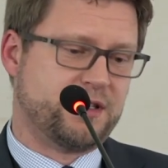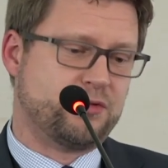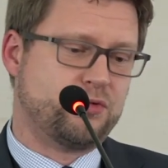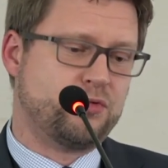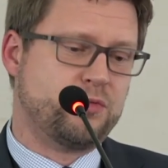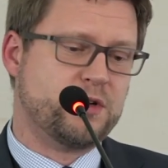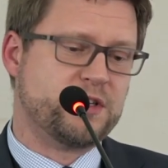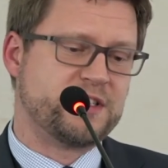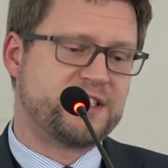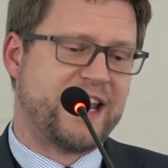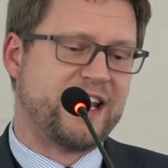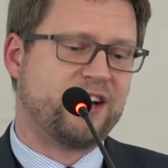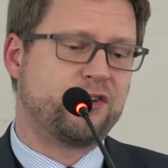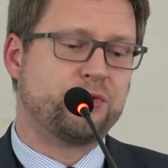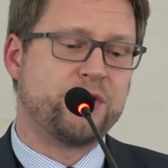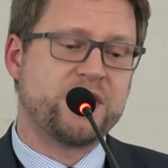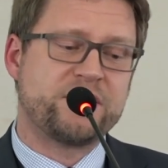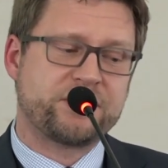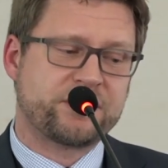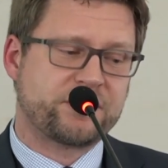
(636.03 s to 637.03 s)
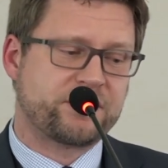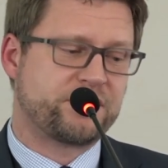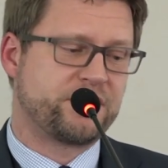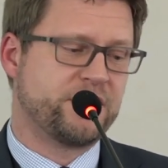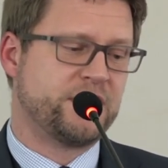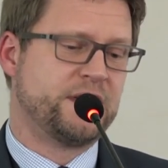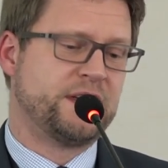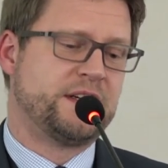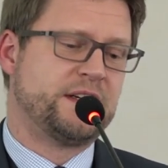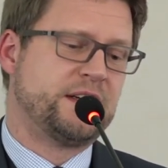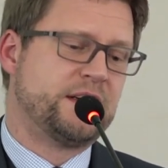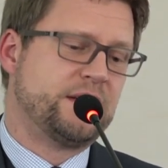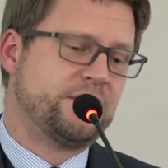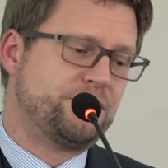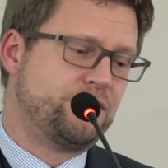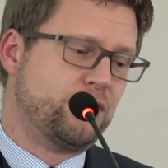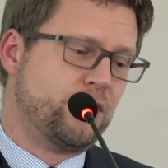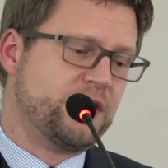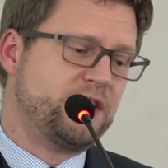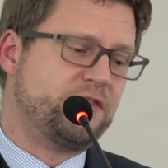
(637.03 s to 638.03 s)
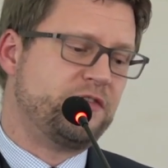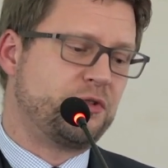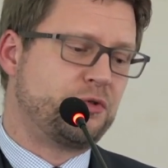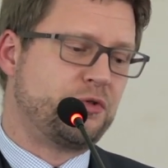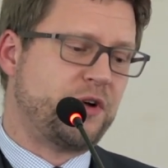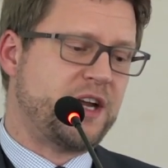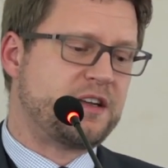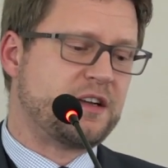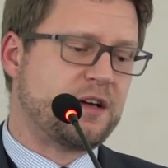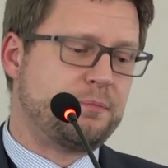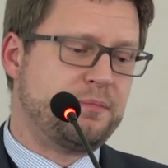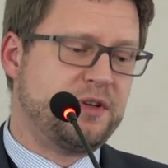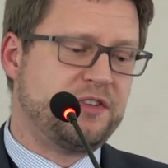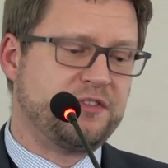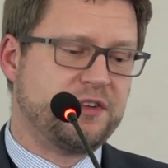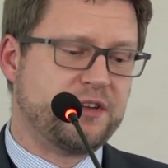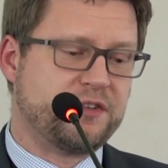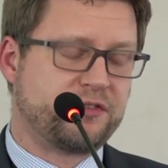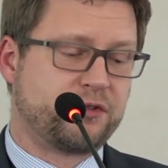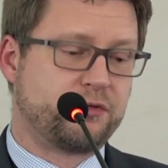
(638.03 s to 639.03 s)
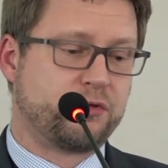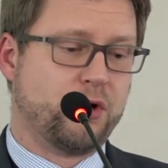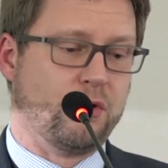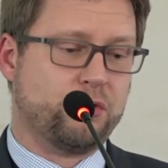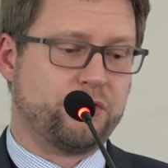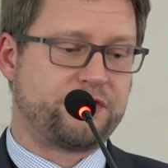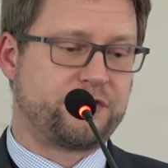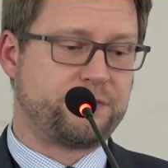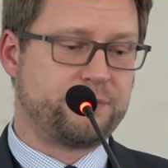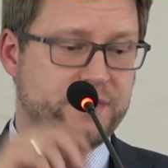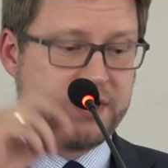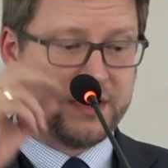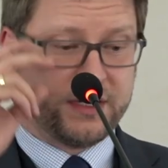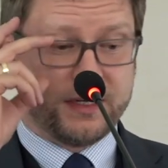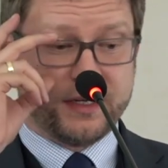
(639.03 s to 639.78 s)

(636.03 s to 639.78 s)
who will take risks for even greater business growth.